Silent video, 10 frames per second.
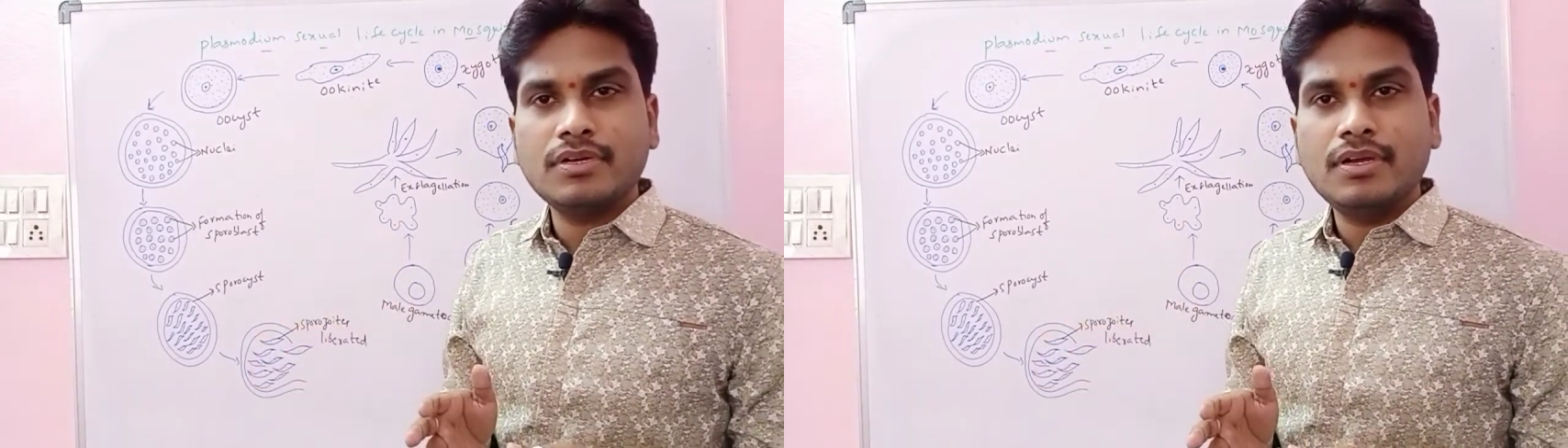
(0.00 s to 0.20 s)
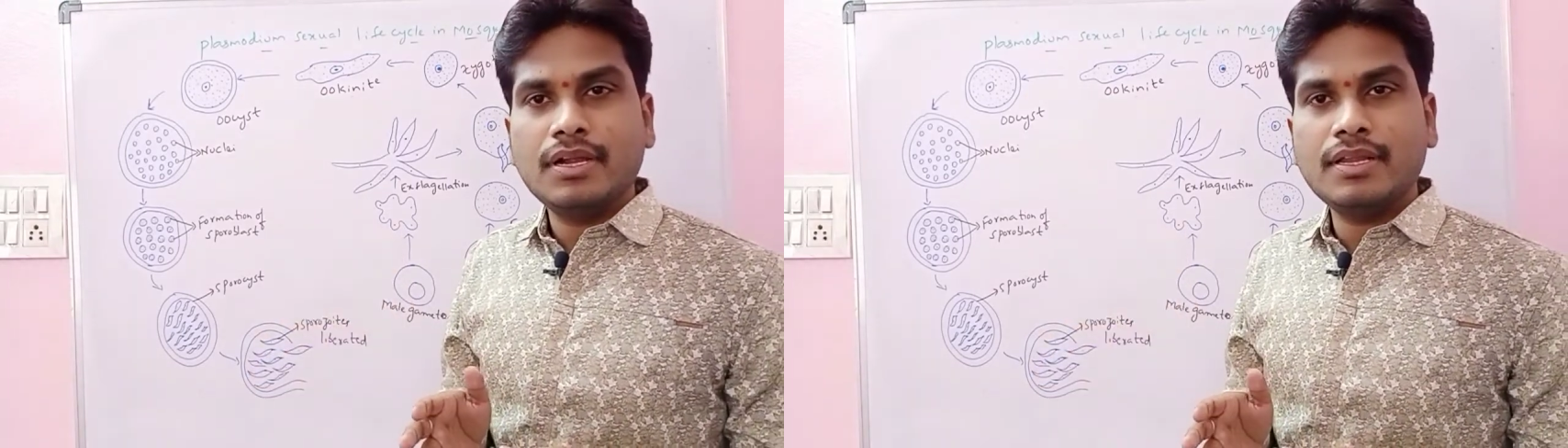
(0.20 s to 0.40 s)

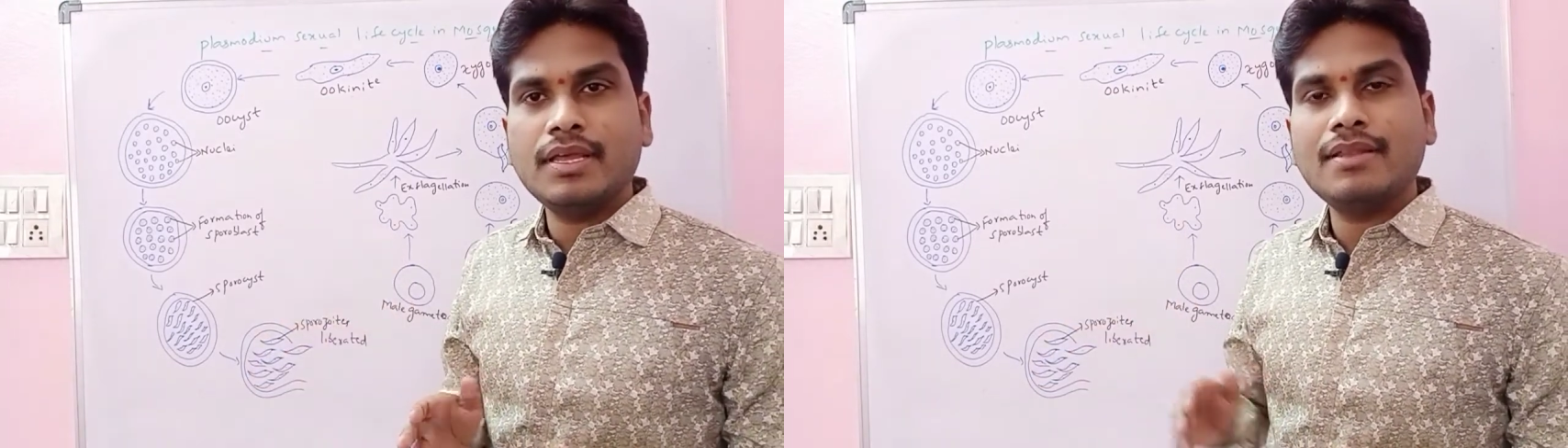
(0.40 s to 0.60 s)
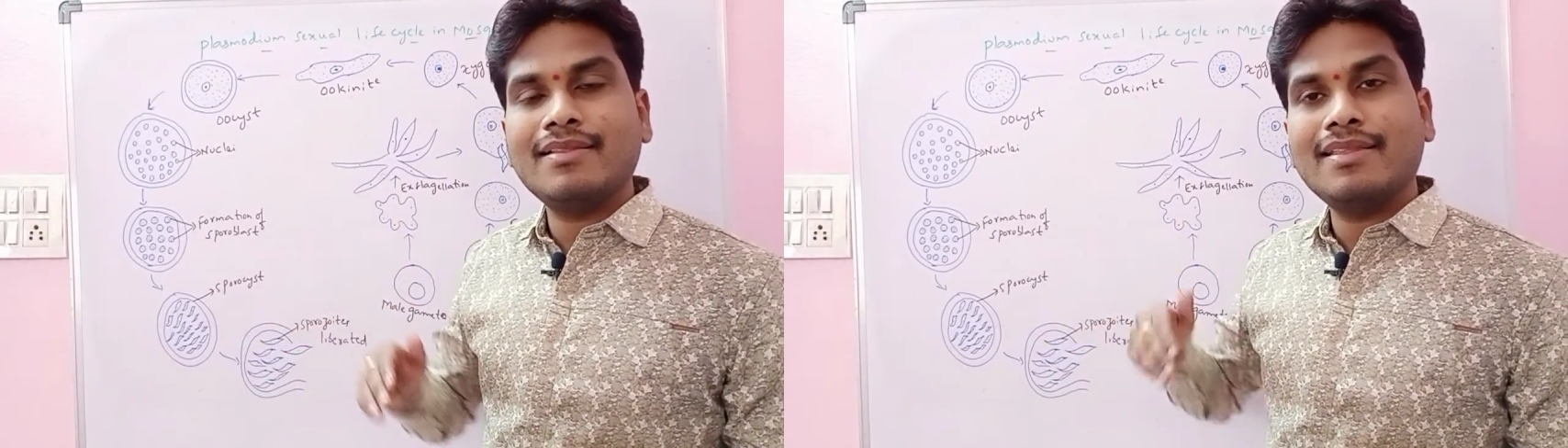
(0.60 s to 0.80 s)
and
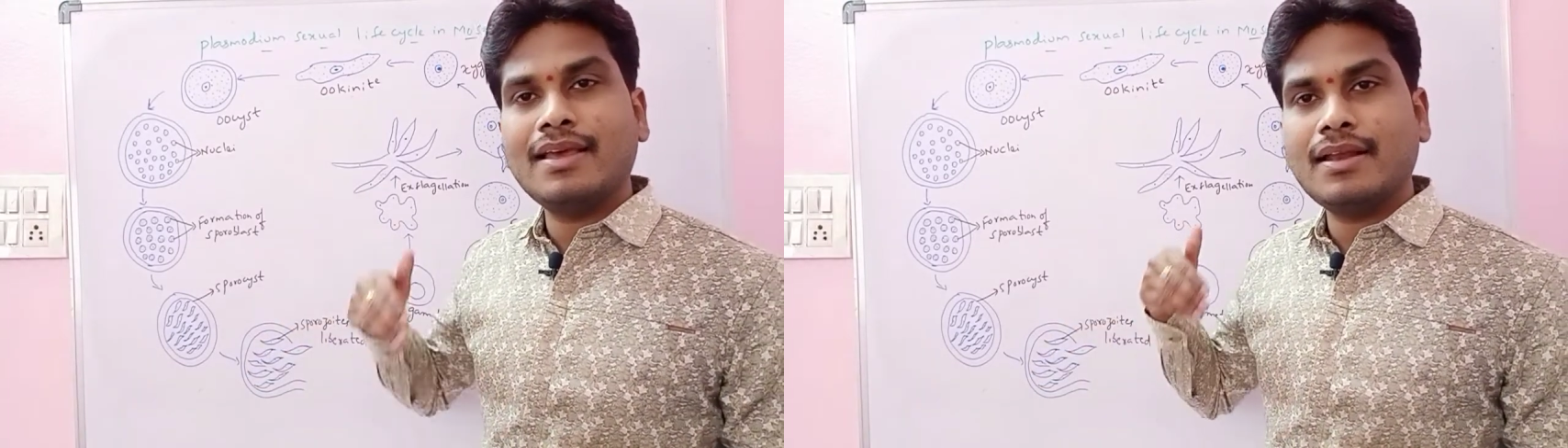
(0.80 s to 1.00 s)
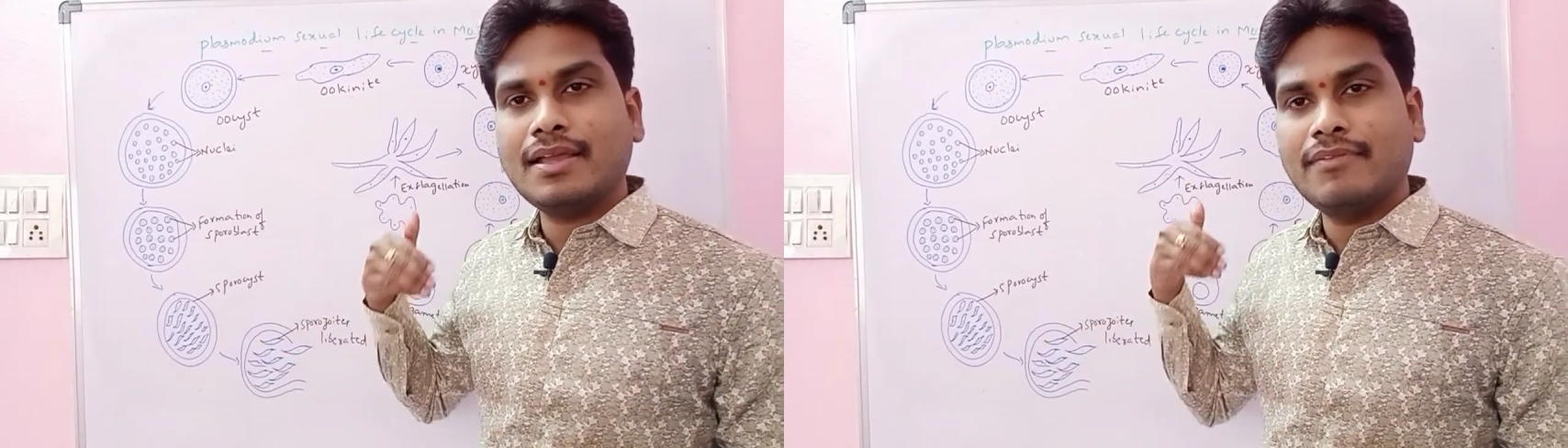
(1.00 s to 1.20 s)
then they
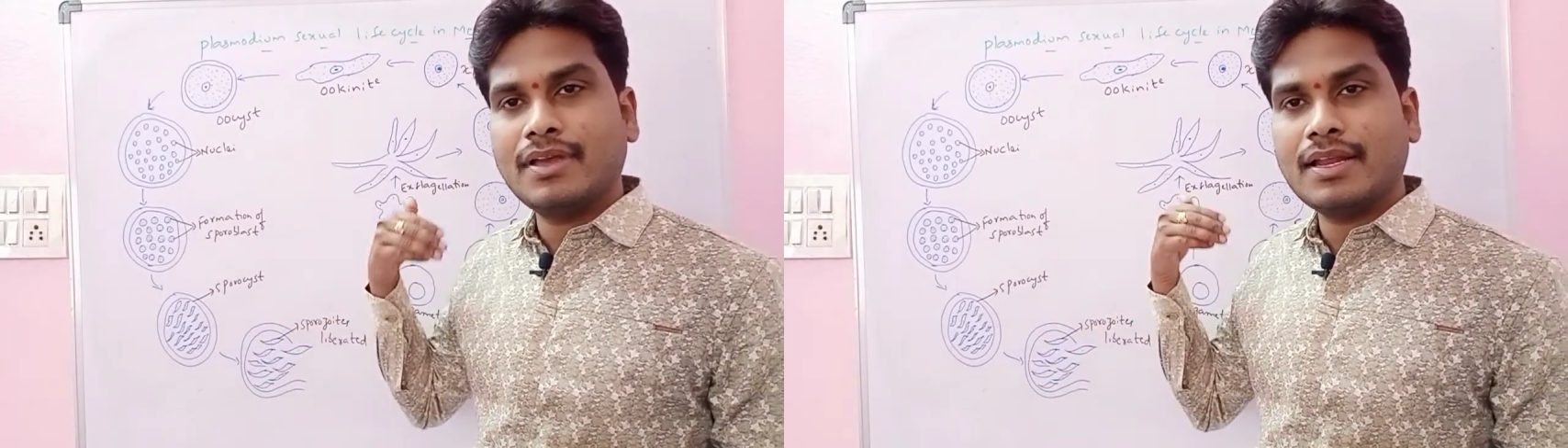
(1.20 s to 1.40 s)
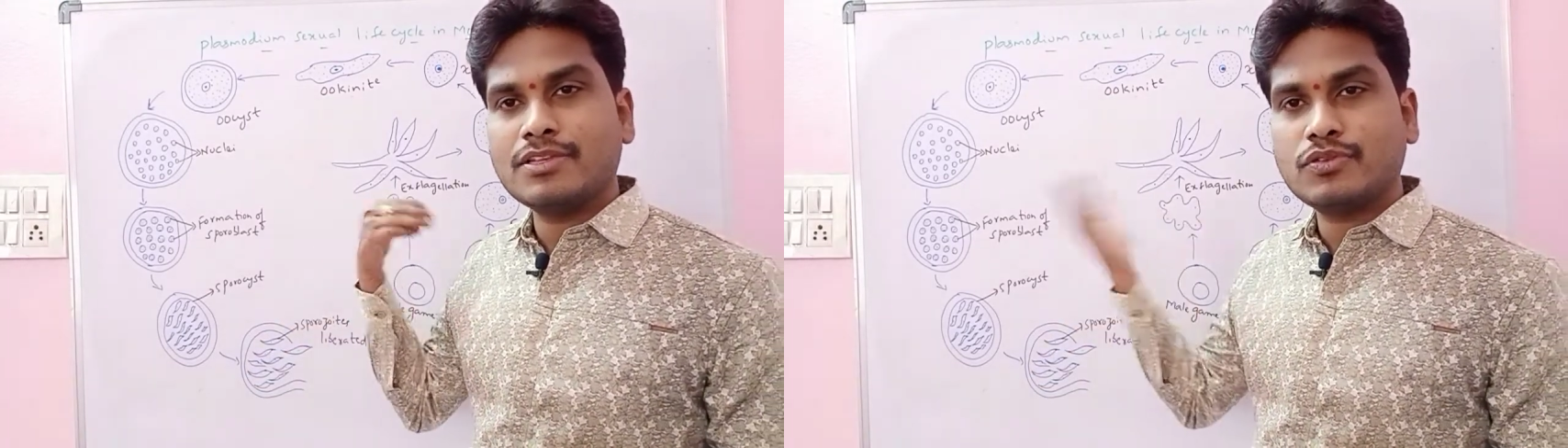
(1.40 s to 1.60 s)
are giving
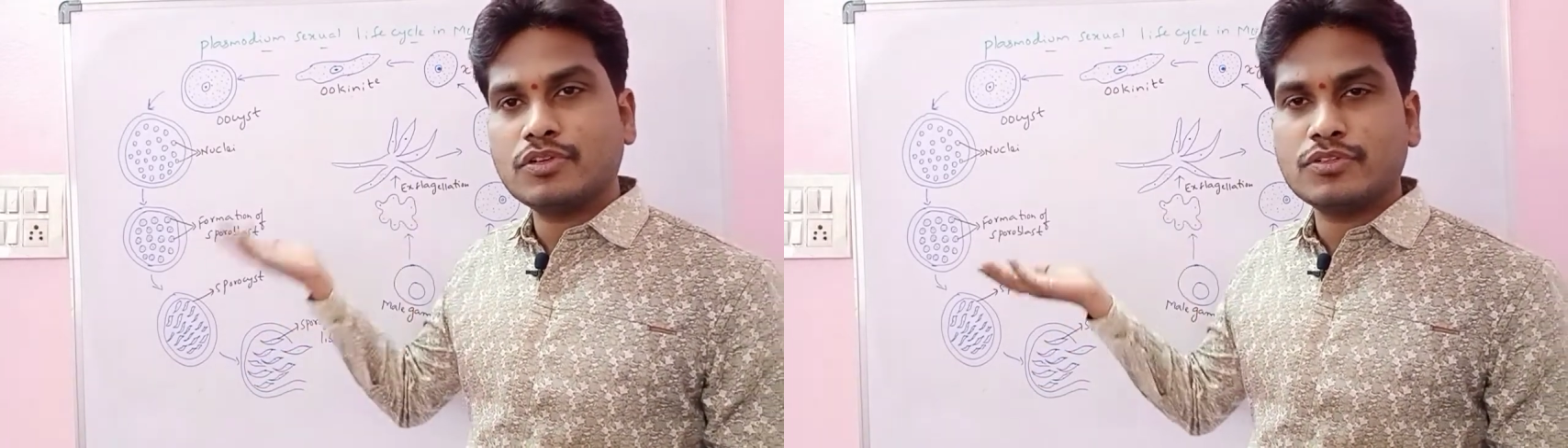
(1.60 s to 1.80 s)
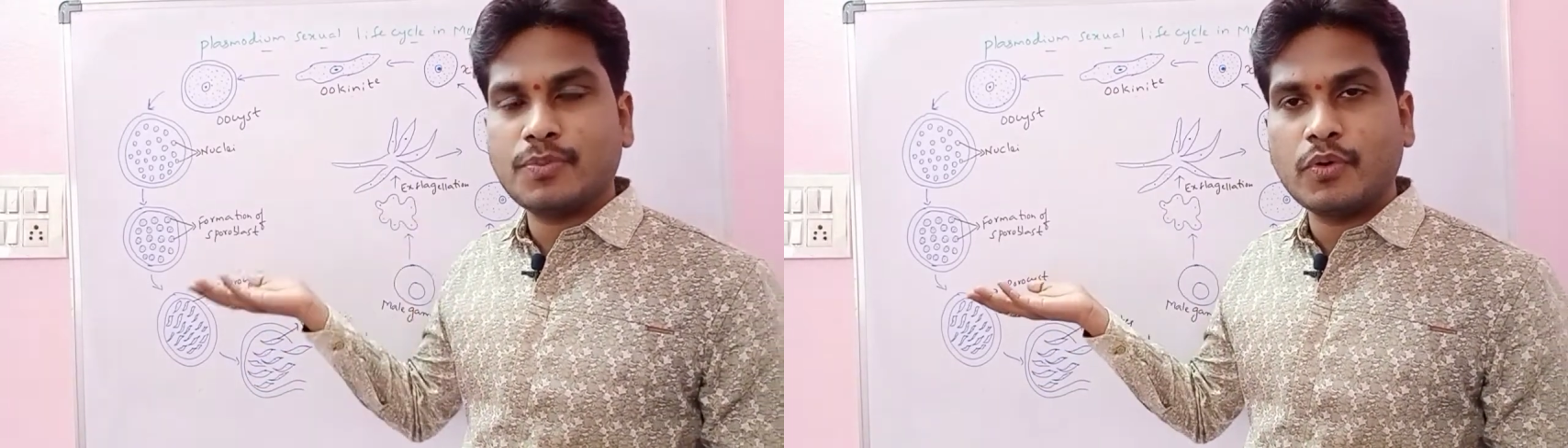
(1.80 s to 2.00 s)
rise to
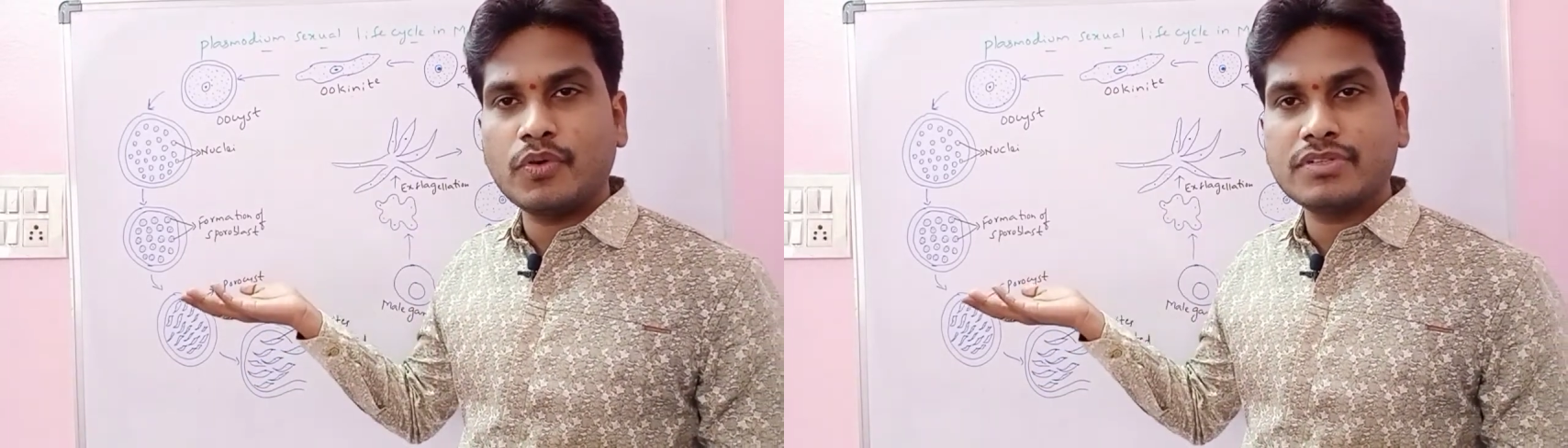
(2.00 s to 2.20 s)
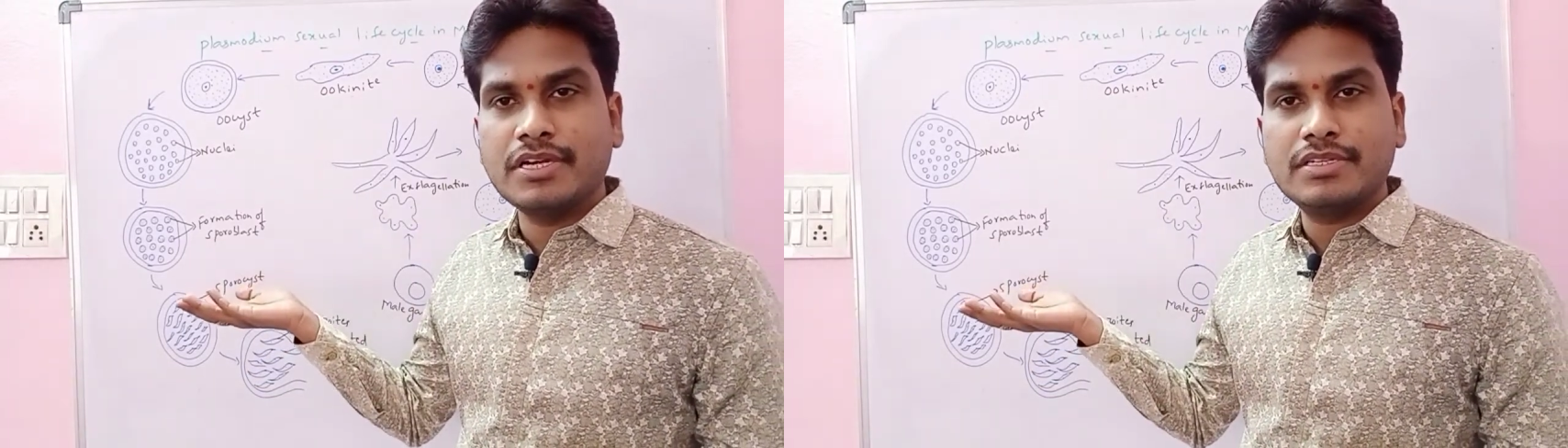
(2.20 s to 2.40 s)

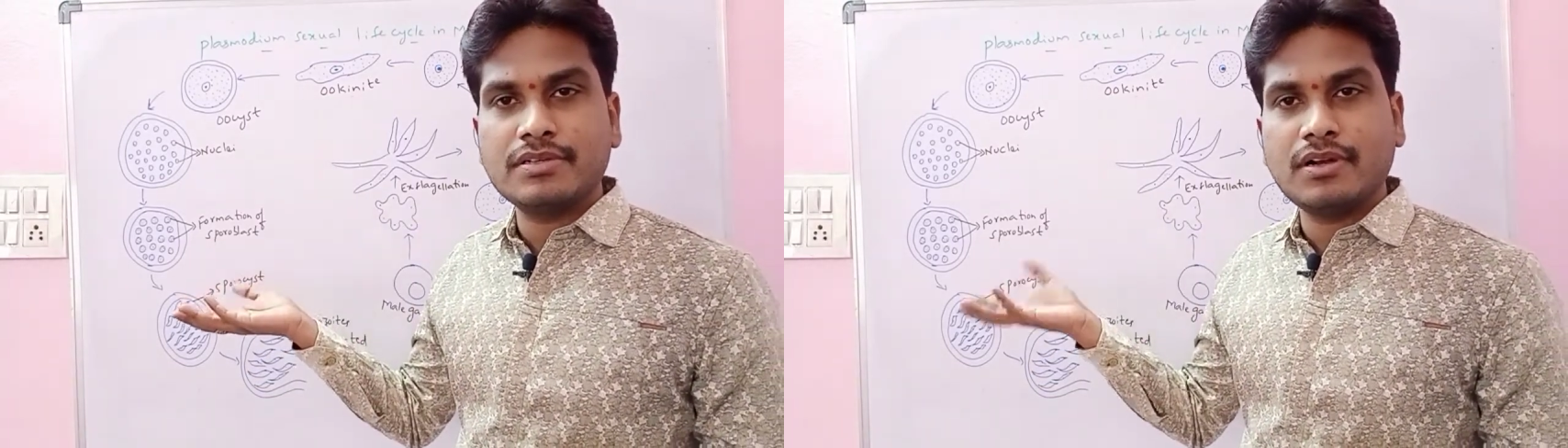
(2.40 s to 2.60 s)
sporozoites.